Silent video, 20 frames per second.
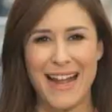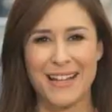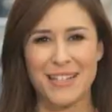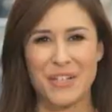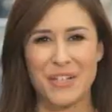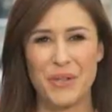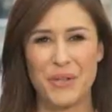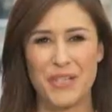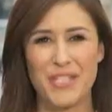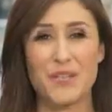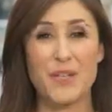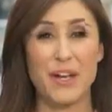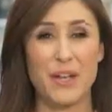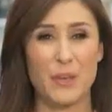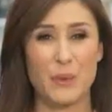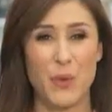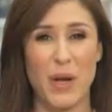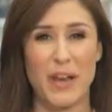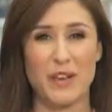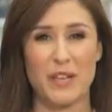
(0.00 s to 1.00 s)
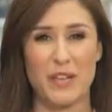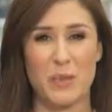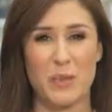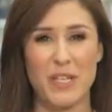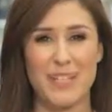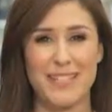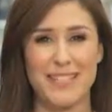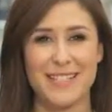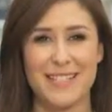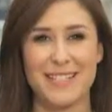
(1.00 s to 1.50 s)
And you know, it's very rare that
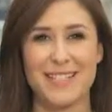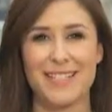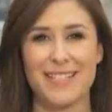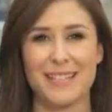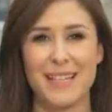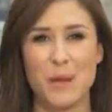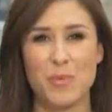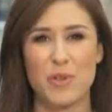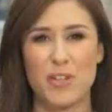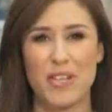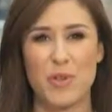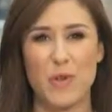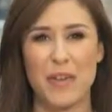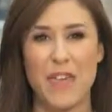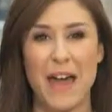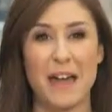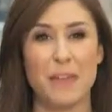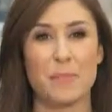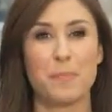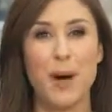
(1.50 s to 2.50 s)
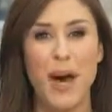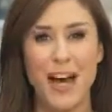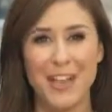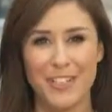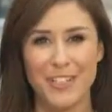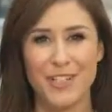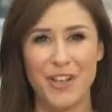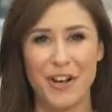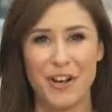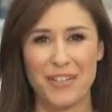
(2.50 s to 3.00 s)
we see a celebrity without a
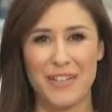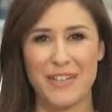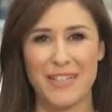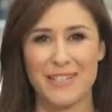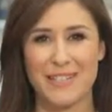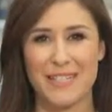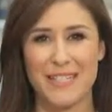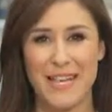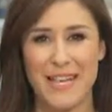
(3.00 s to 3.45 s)
bodyguard these